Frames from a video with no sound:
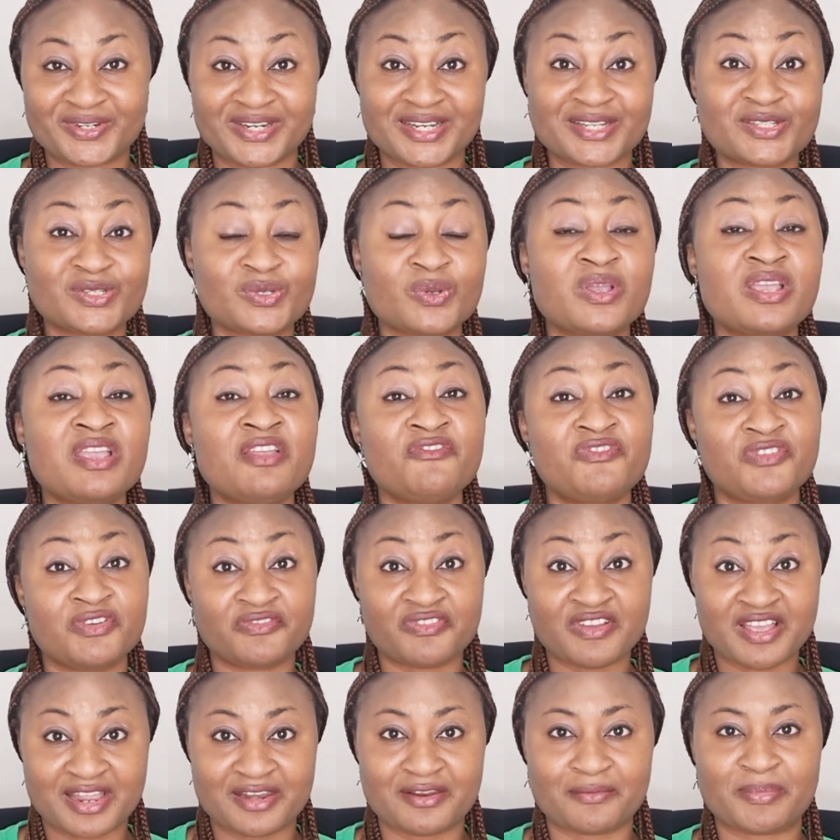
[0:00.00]
So if you've
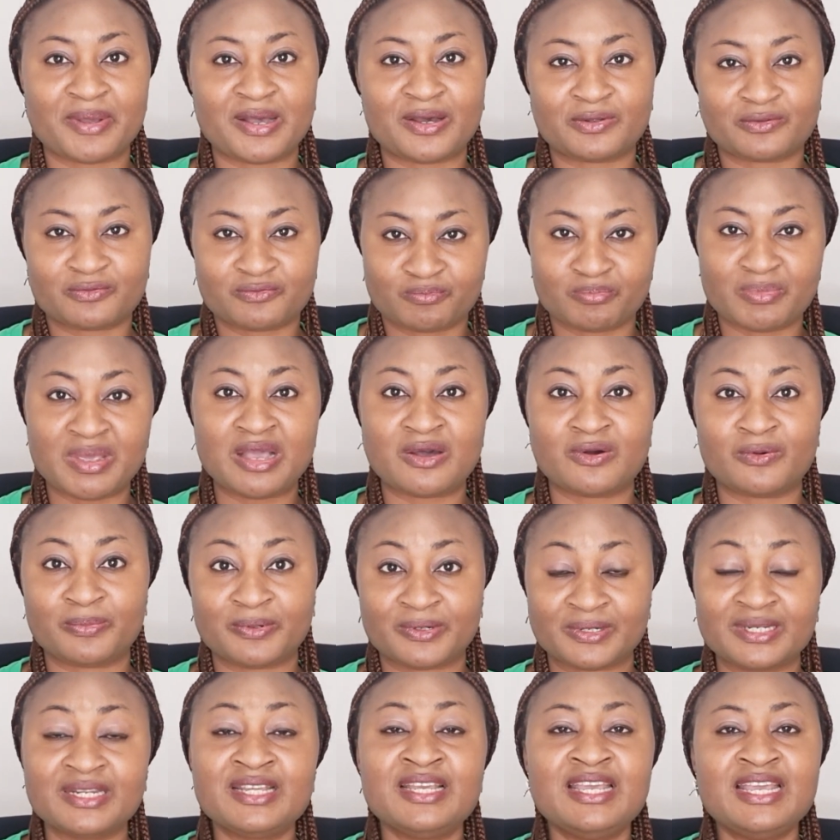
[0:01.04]
heard about
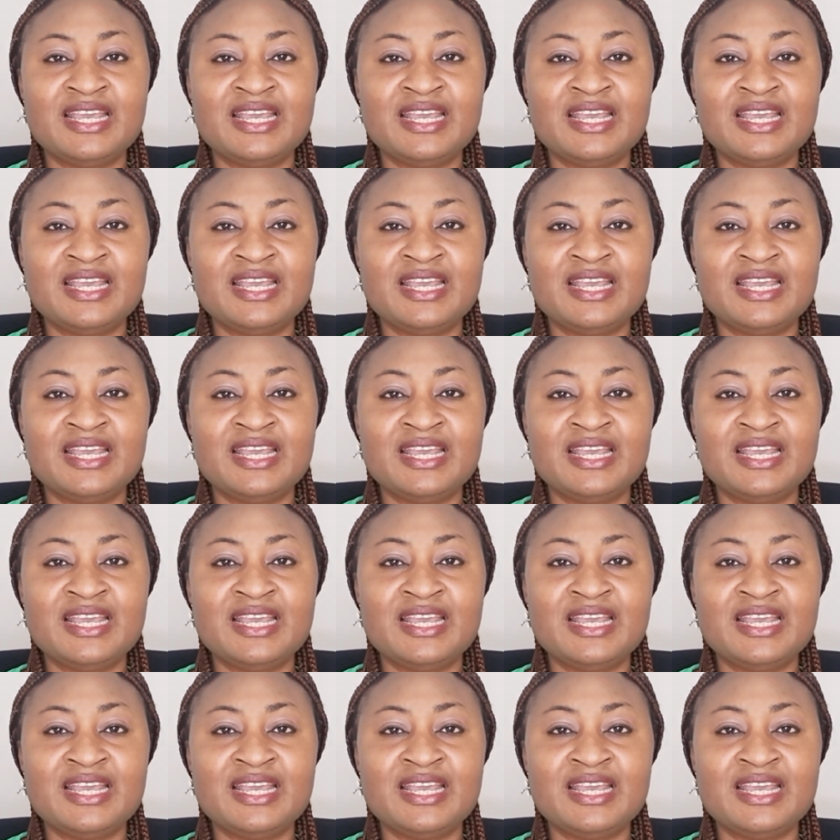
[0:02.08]
Melbourne,